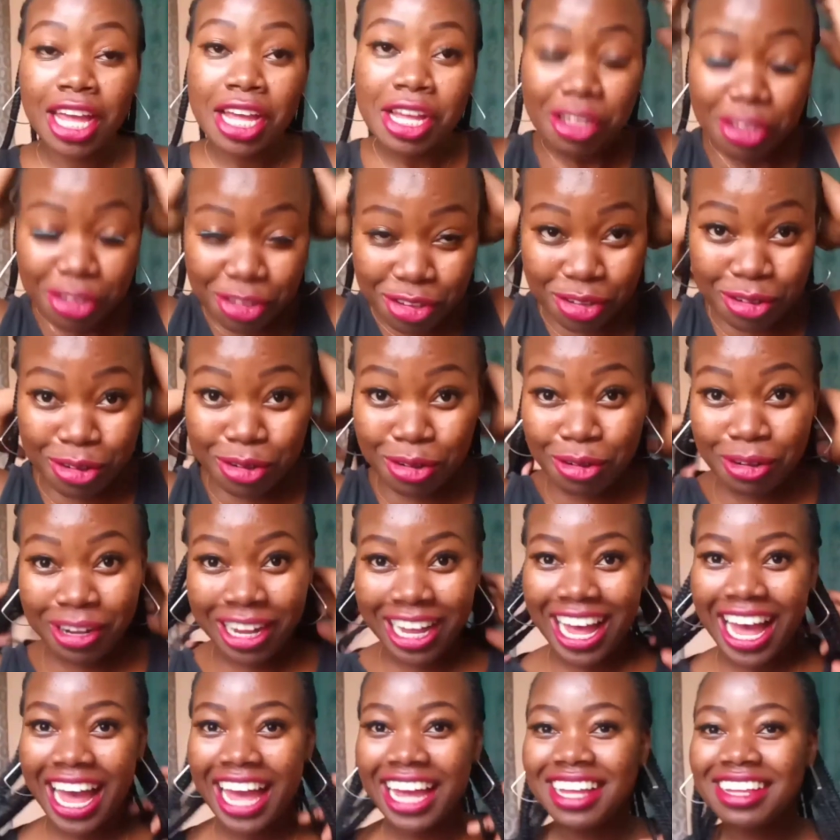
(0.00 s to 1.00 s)
So
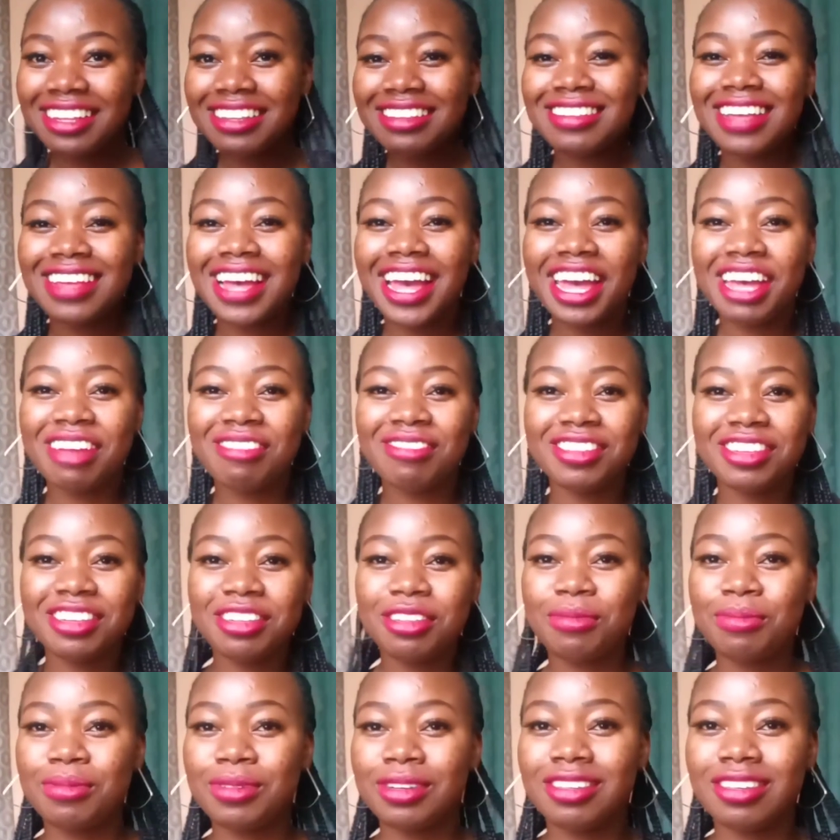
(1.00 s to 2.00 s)
guys, I have
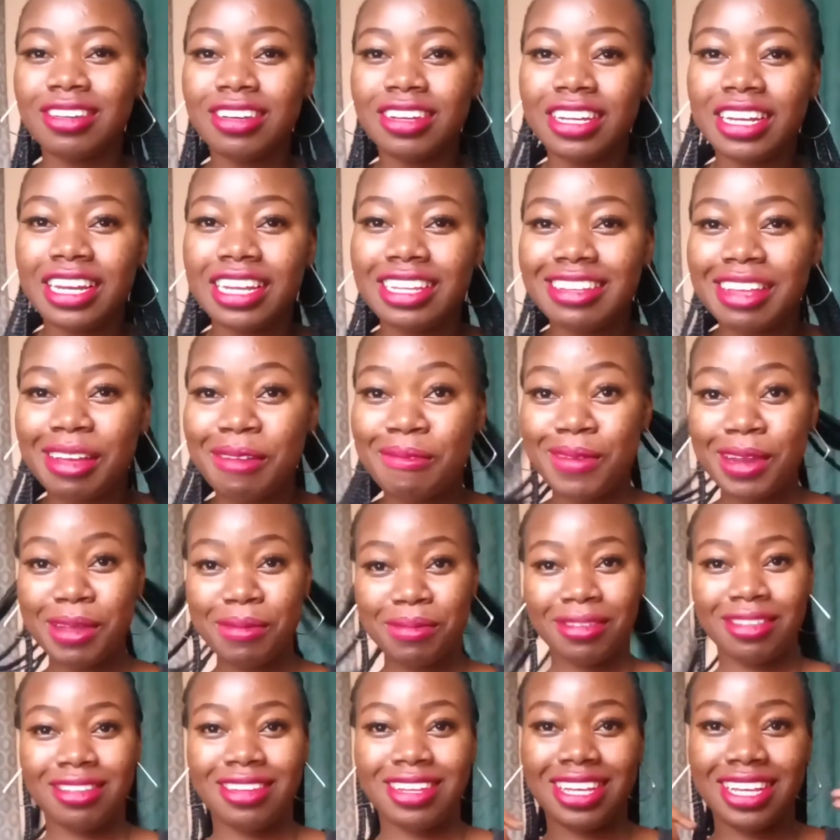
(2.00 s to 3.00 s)
just put on some
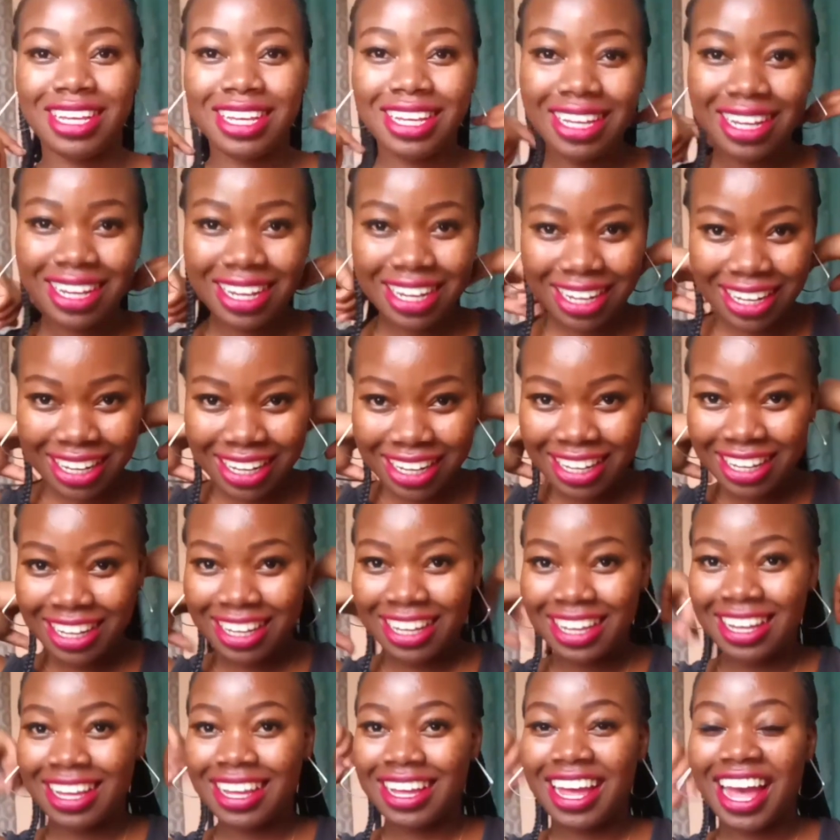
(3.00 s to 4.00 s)
lipstick.
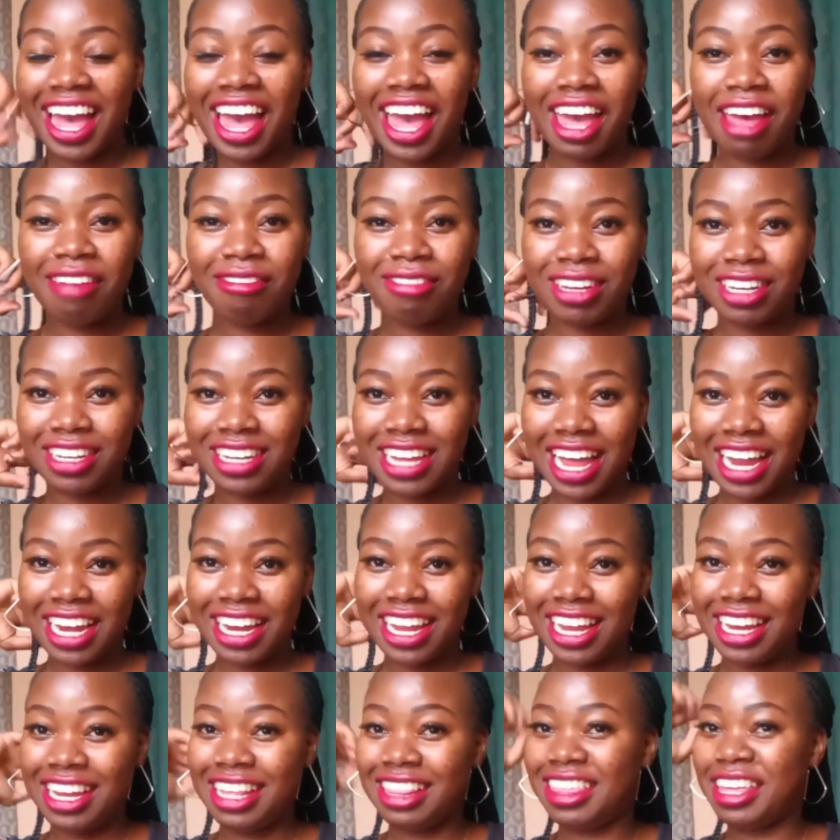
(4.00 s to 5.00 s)
I haven't done
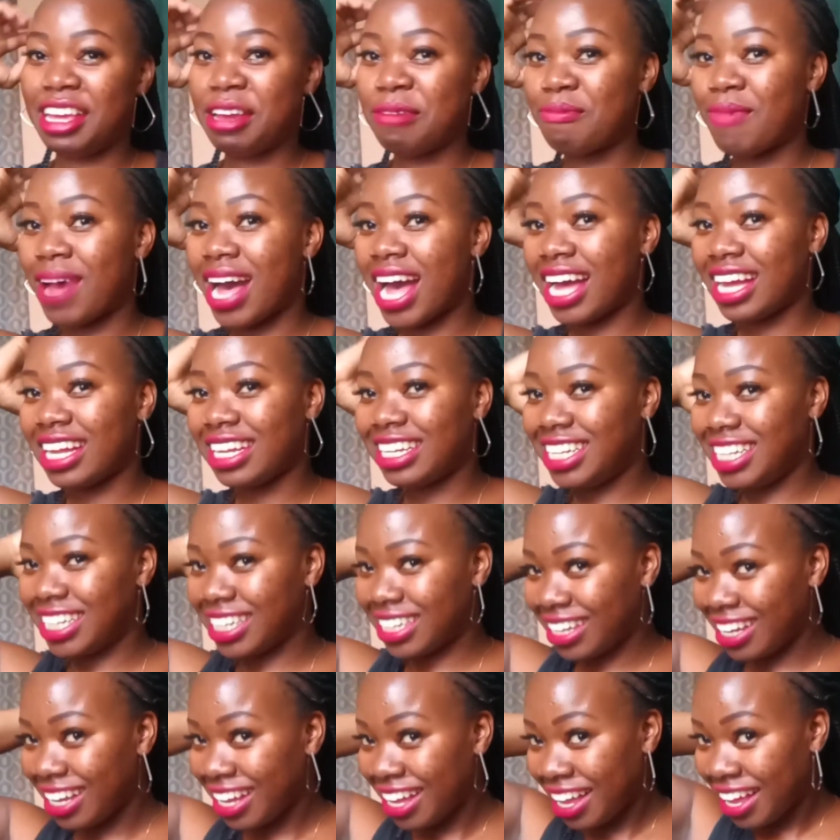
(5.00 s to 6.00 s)
anything much,
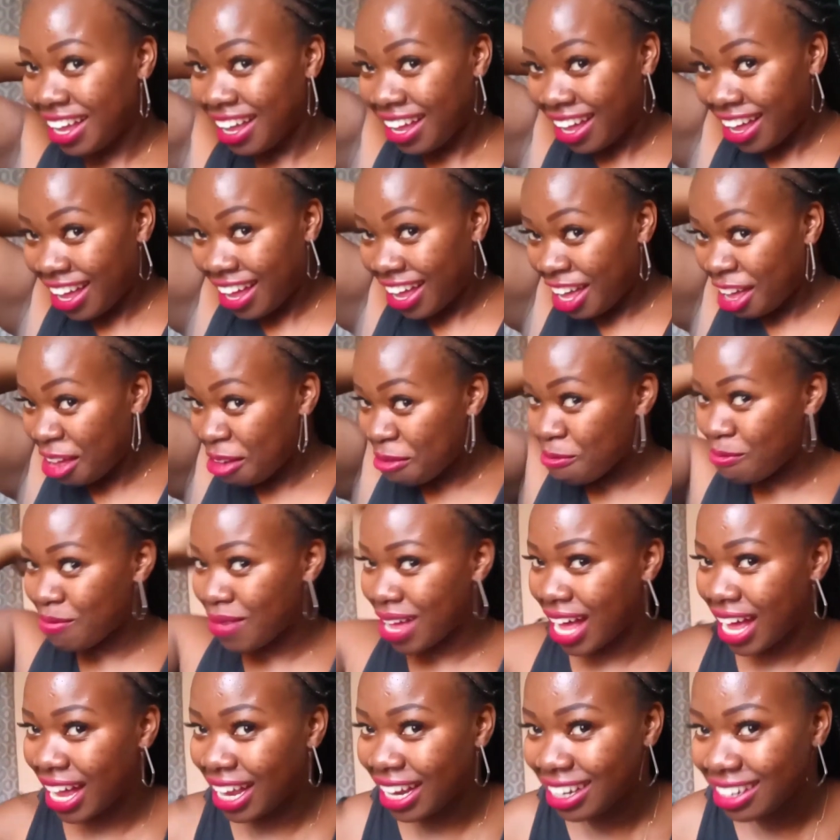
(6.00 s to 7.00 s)

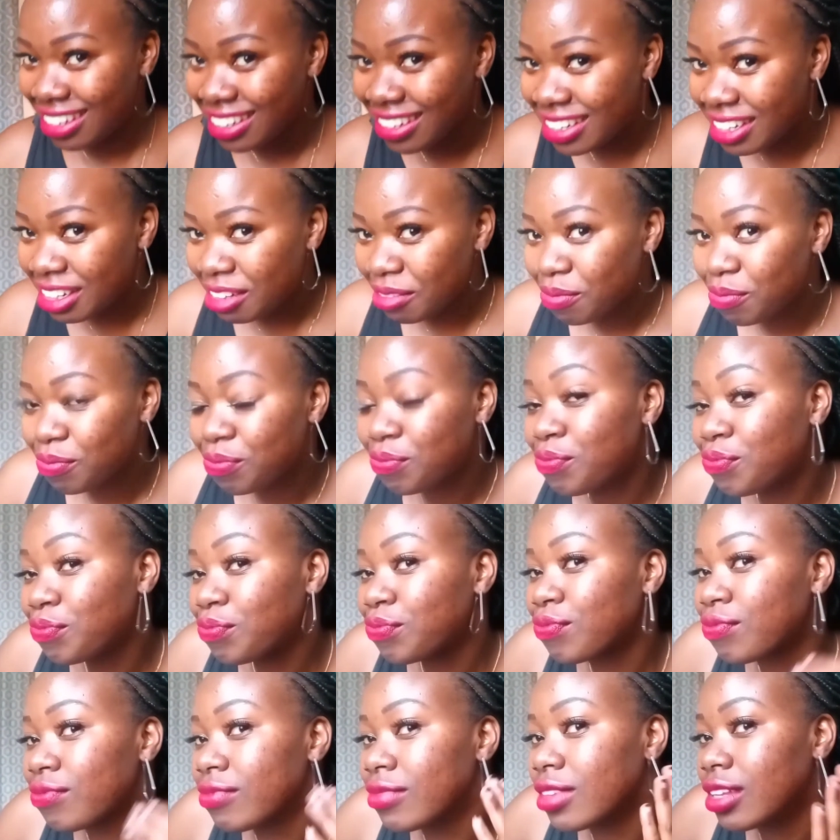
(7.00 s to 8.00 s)
but
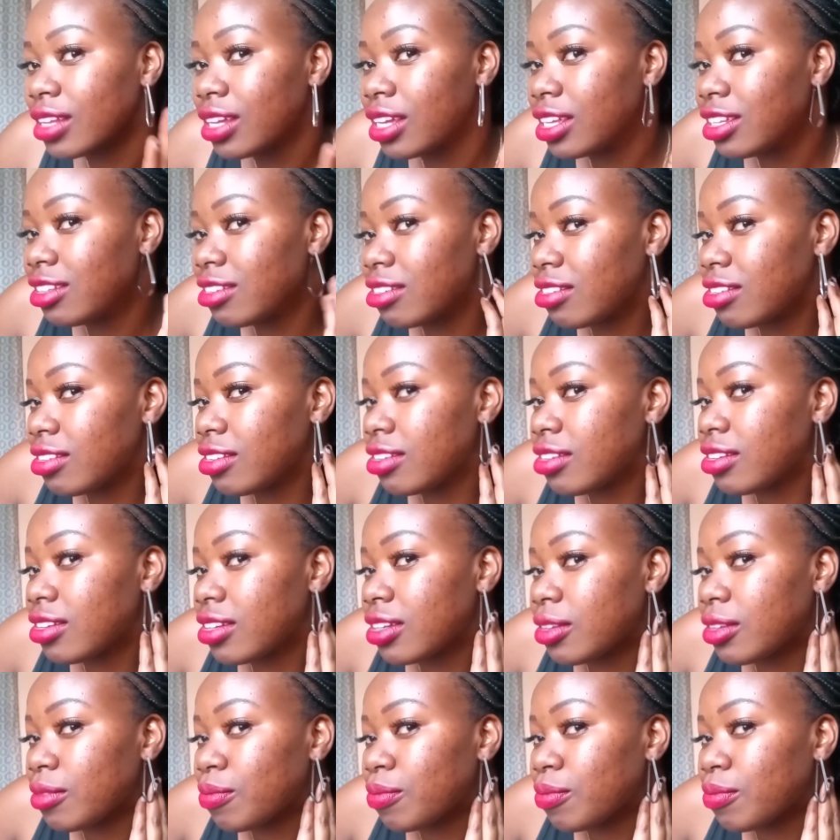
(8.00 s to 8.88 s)
just